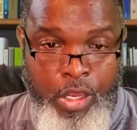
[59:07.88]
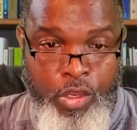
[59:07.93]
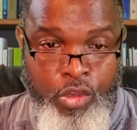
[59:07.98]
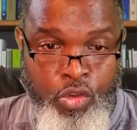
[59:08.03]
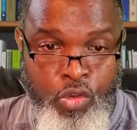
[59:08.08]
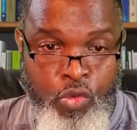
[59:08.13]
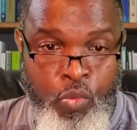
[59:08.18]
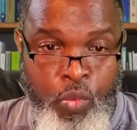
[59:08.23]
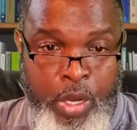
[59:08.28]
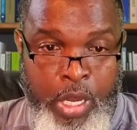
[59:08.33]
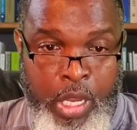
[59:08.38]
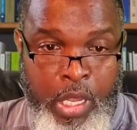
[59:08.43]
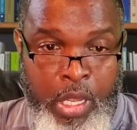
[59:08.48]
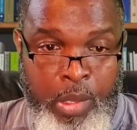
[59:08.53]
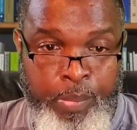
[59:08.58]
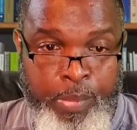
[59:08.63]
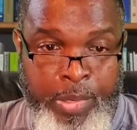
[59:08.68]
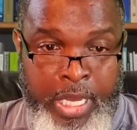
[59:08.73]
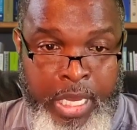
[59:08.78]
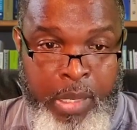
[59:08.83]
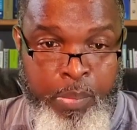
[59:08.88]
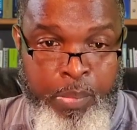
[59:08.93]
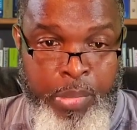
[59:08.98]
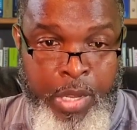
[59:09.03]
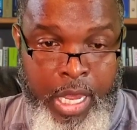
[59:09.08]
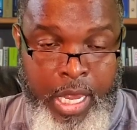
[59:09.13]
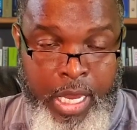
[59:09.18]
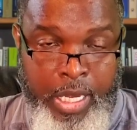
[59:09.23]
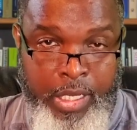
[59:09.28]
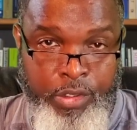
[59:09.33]
you will be
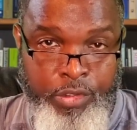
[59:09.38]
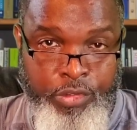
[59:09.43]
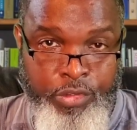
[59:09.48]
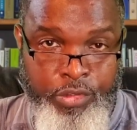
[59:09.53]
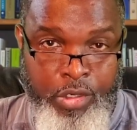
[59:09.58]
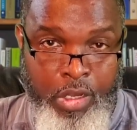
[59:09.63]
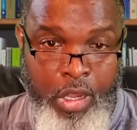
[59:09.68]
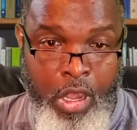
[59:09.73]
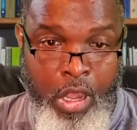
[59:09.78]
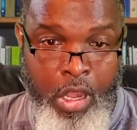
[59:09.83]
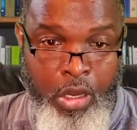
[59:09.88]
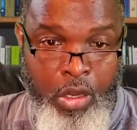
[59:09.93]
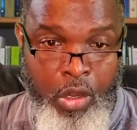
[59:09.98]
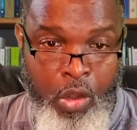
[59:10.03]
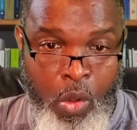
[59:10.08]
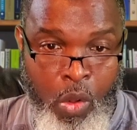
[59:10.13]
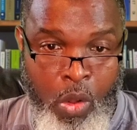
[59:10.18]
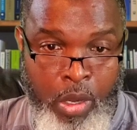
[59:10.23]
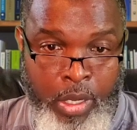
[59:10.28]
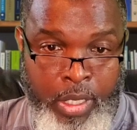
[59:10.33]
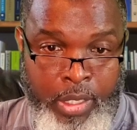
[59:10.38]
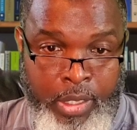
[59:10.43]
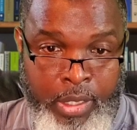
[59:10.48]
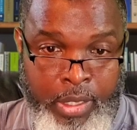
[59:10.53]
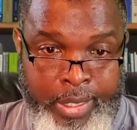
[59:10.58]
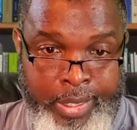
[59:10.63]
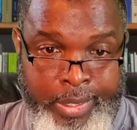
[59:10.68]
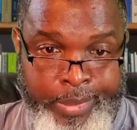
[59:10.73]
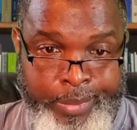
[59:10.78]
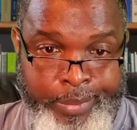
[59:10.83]
punished accordingly.